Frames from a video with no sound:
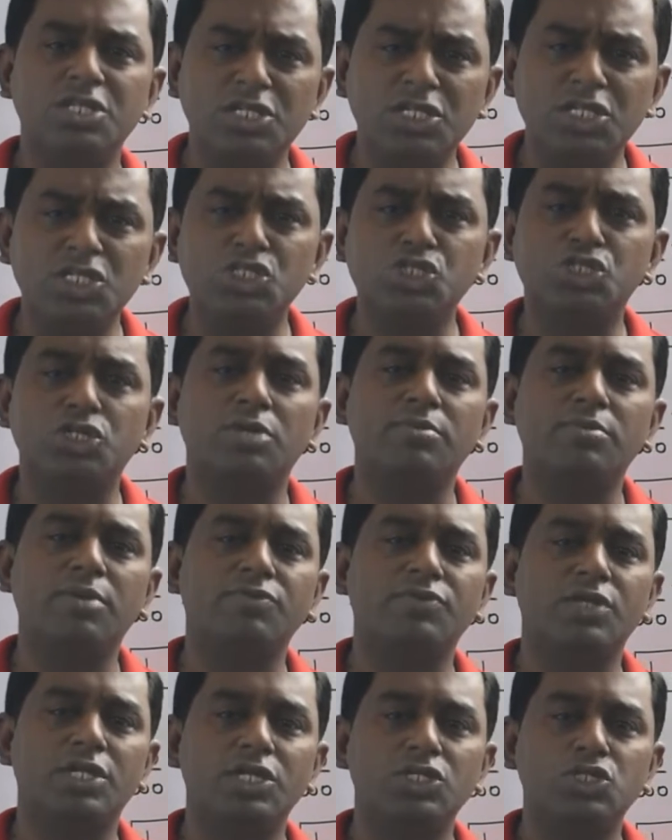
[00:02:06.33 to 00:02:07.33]
each term
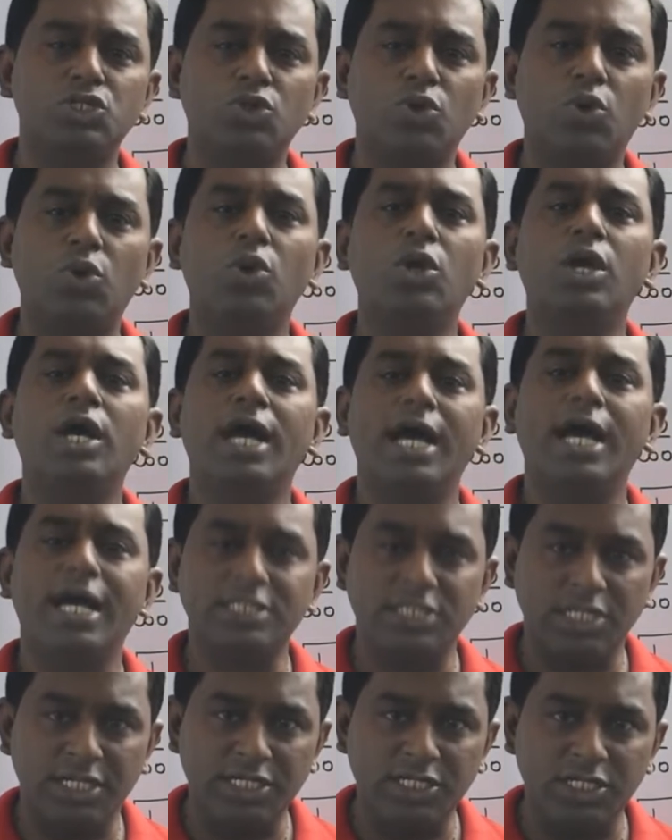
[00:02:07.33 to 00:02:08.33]
of the ratio
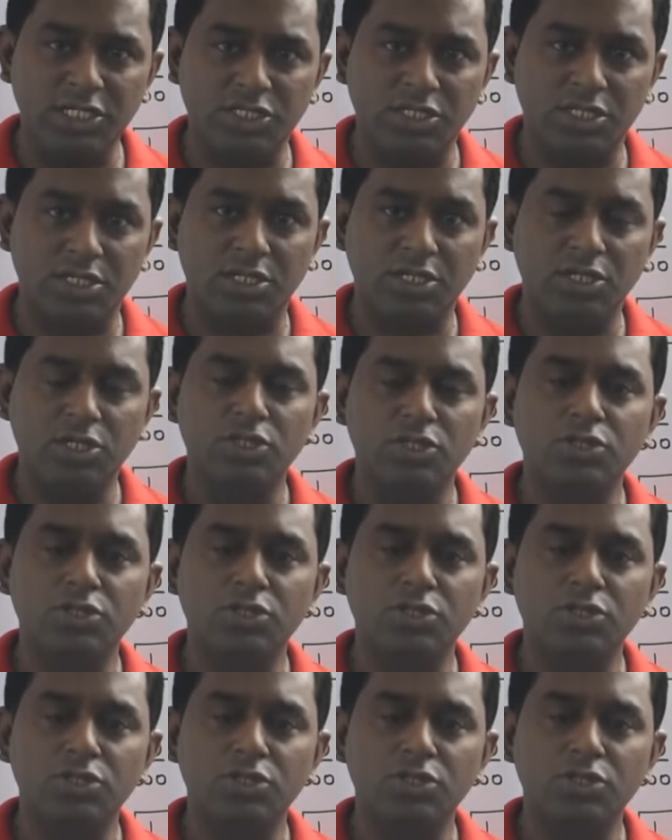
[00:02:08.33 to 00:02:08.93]
as an integer.